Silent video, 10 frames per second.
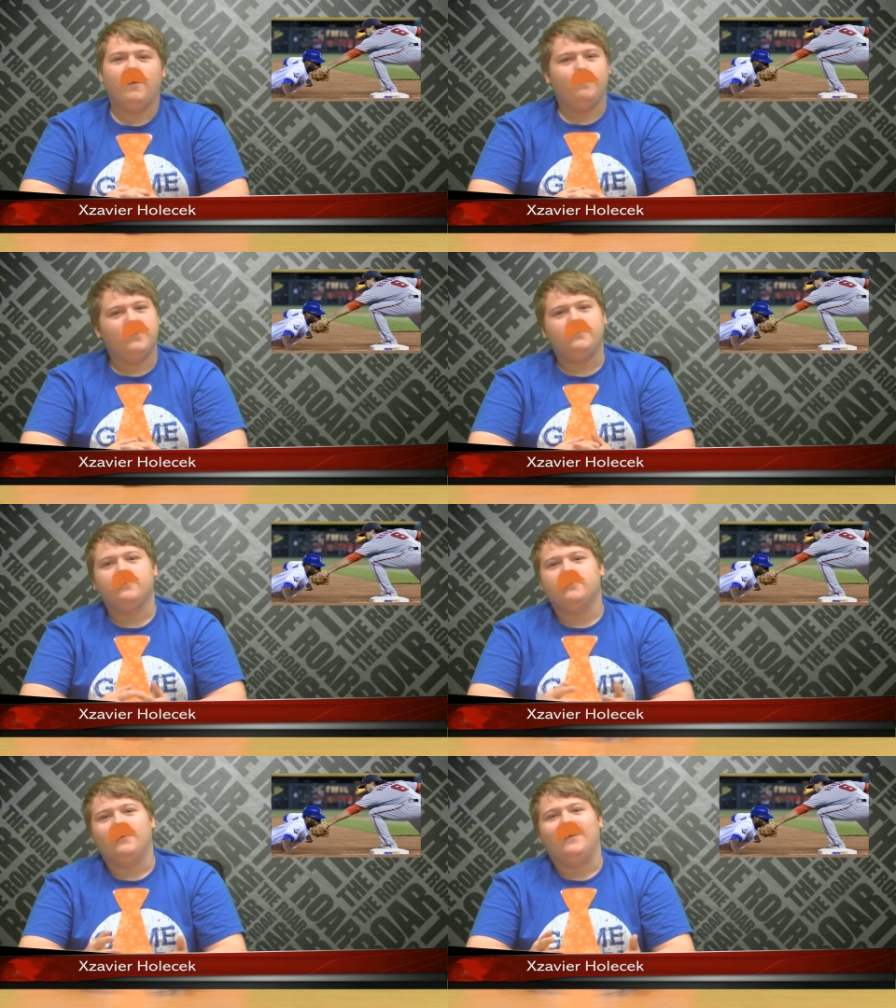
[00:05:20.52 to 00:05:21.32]
I bet
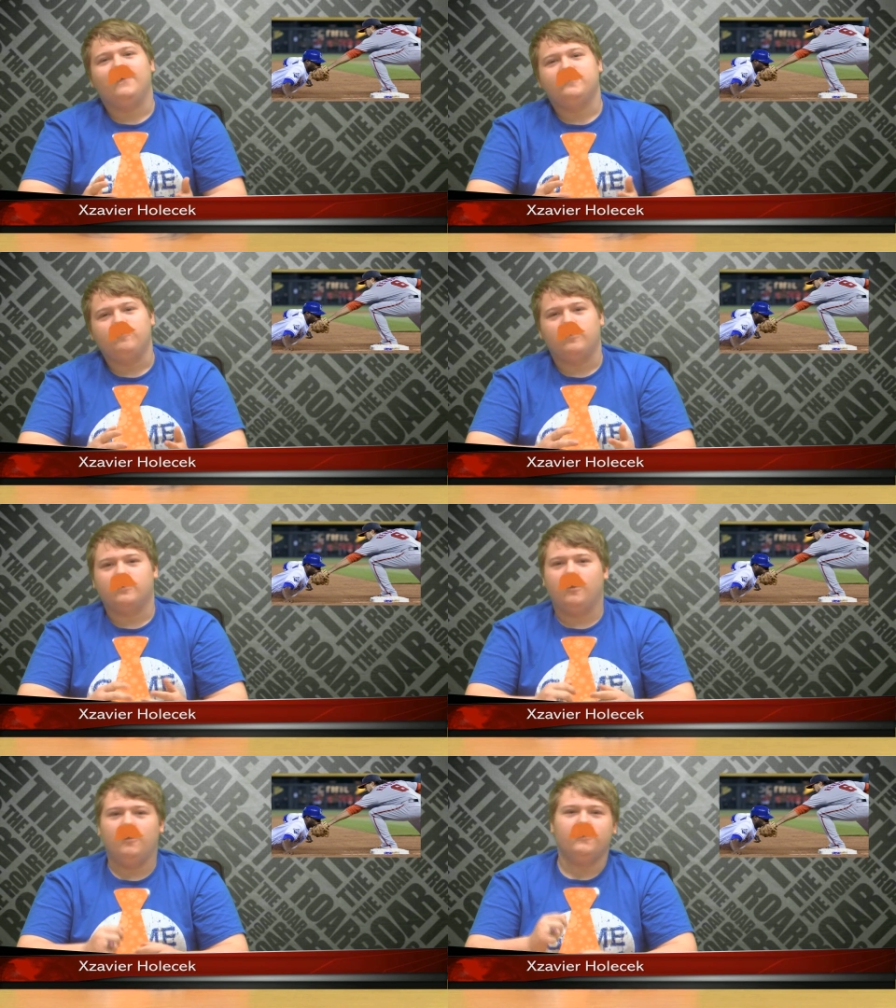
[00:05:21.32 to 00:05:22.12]
they're going to have to
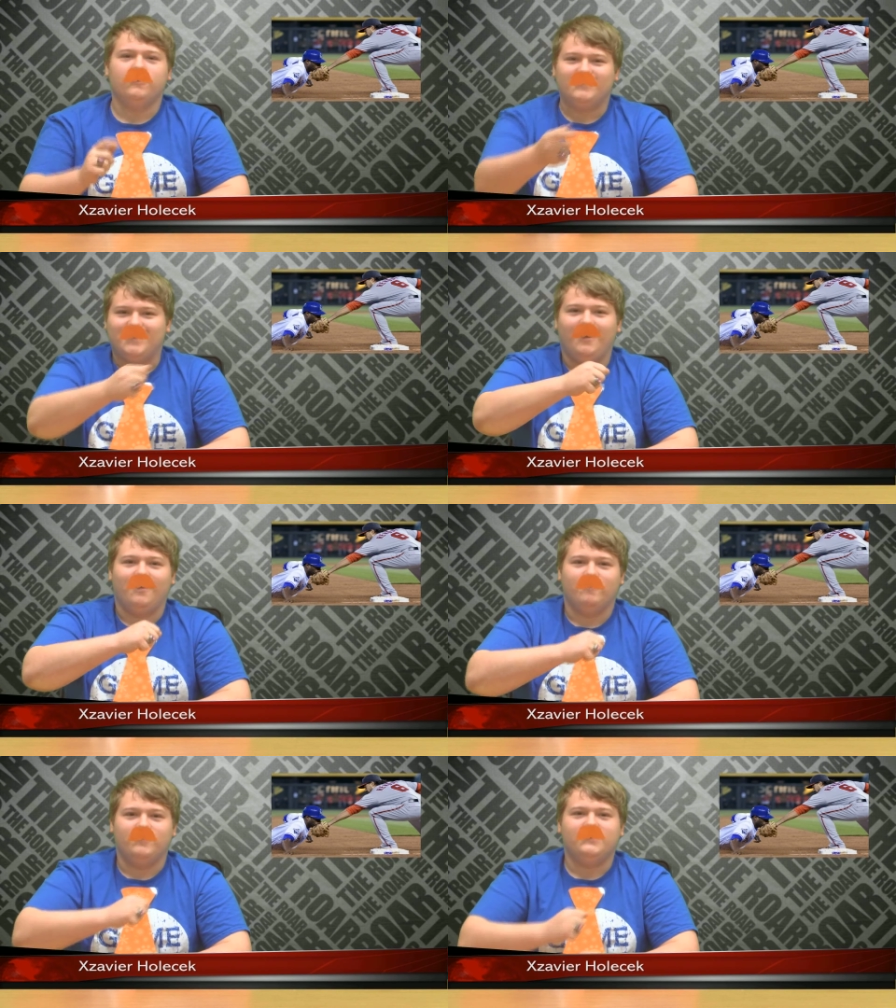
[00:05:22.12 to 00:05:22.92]
work all those
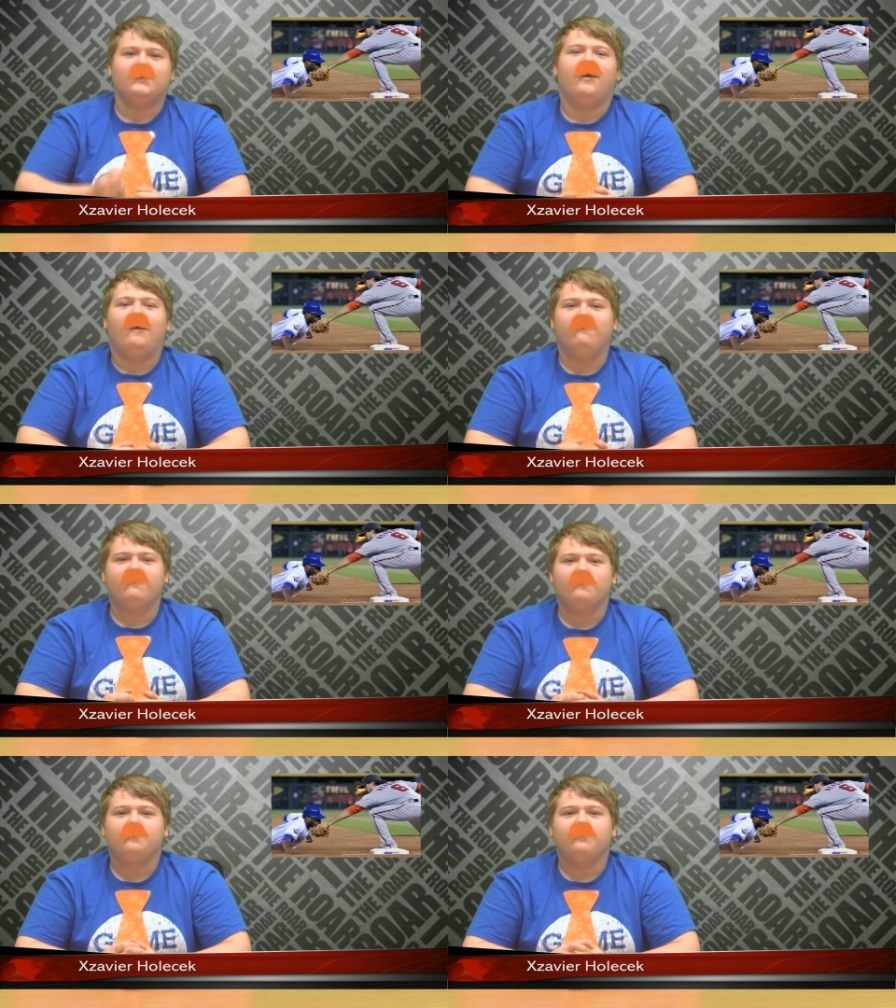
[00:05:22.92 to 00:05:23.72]
calories off.
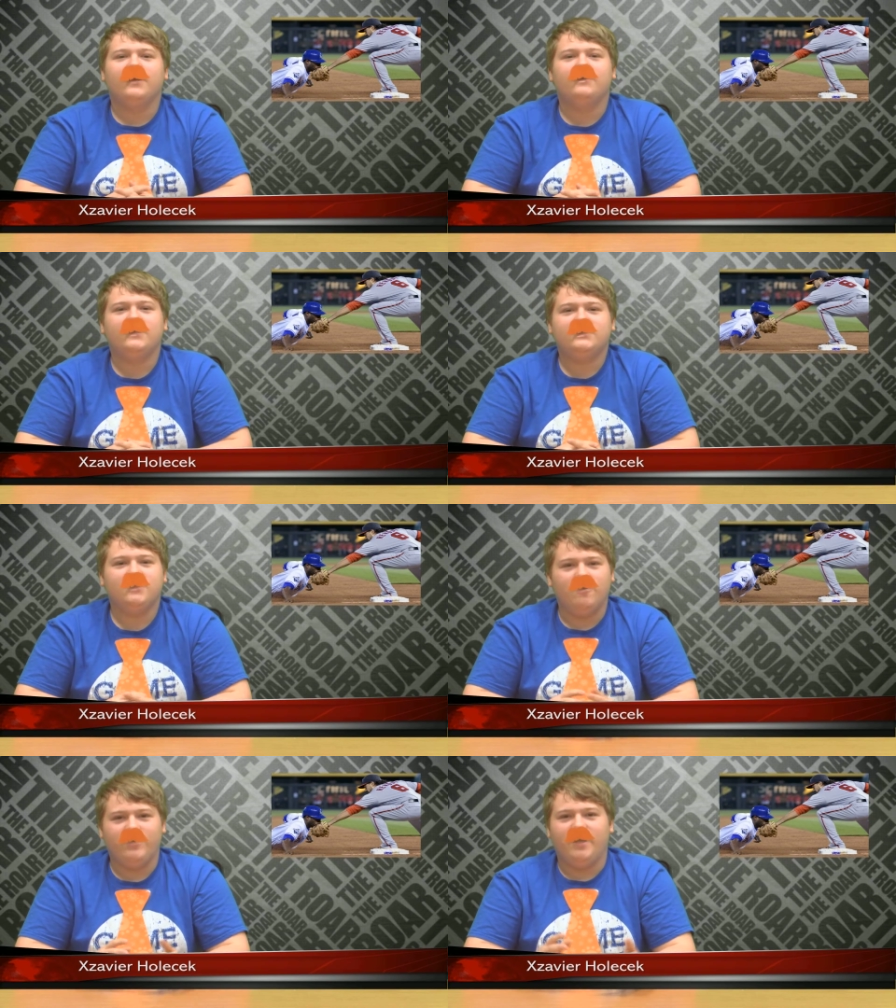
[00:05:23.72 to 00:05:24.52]
Now let's
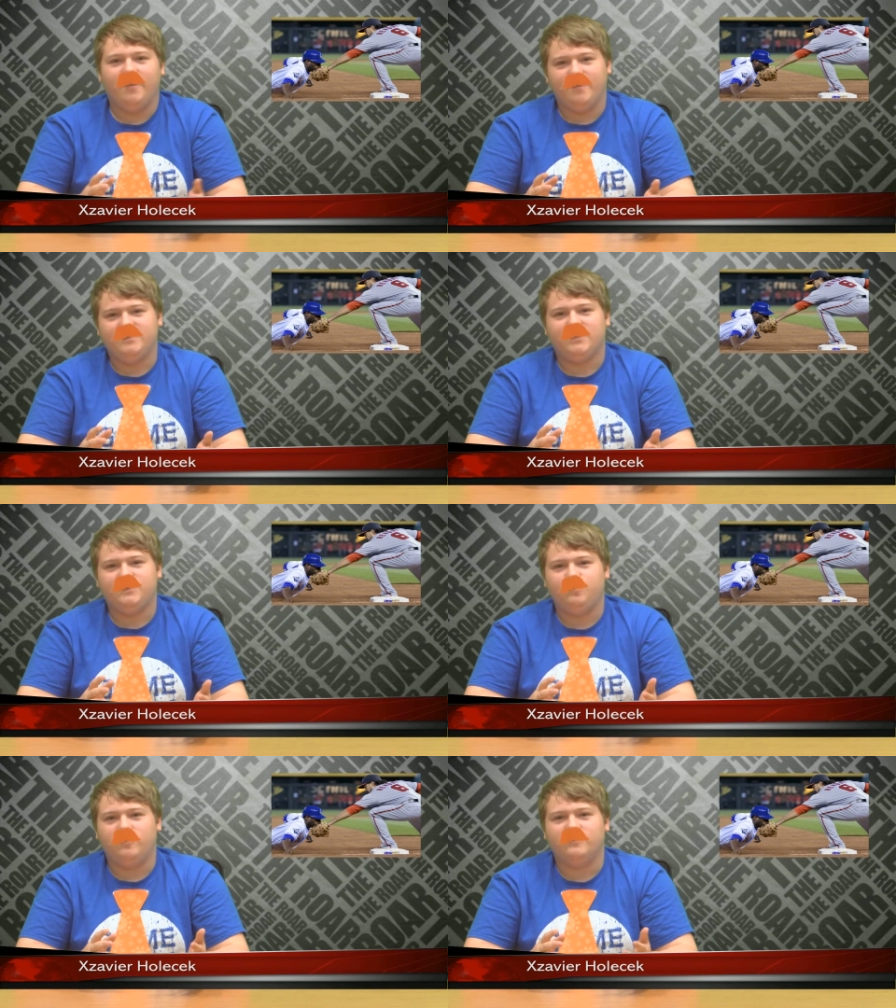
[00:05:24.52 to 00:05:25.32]
go to LHS
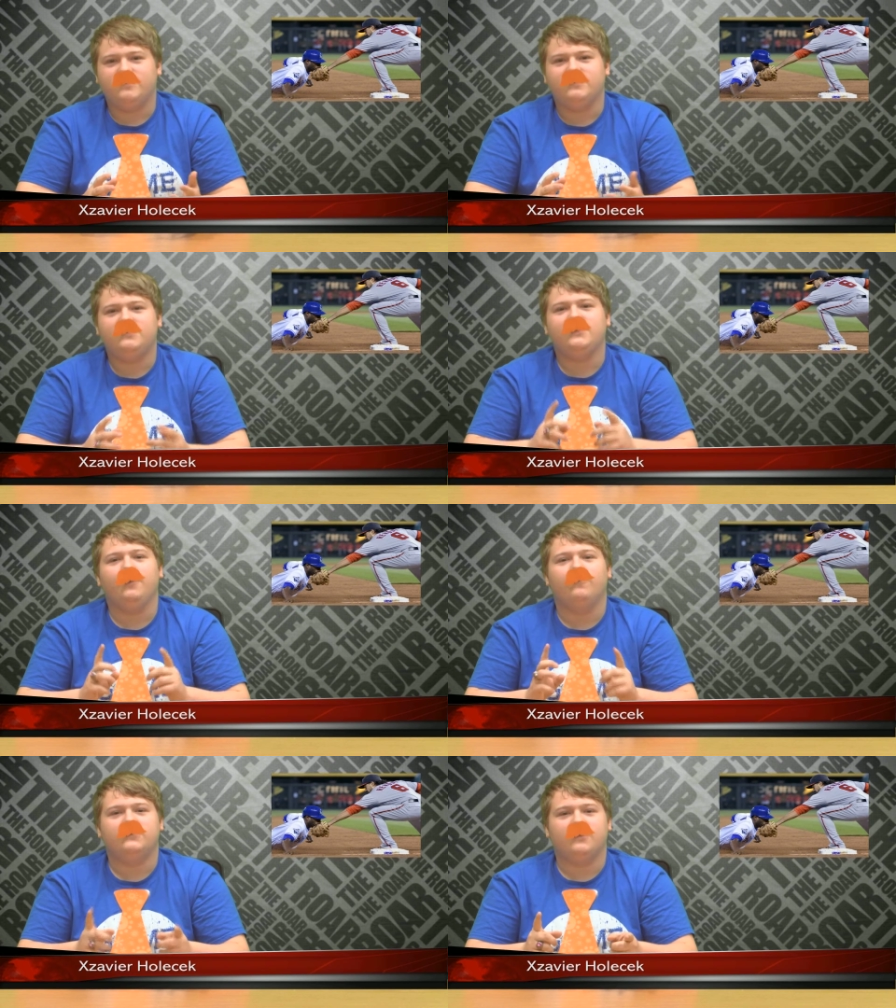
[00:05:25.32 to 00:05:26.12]
Sports and see
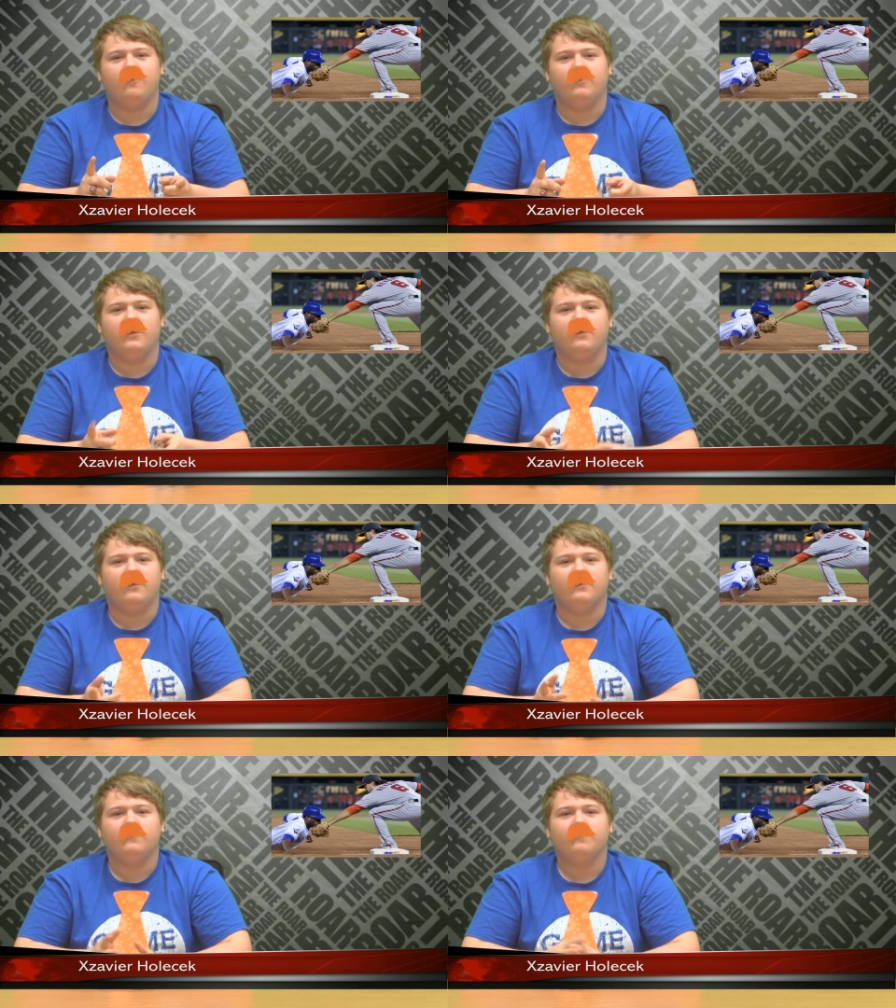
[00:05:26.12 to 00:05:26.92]
what's going on.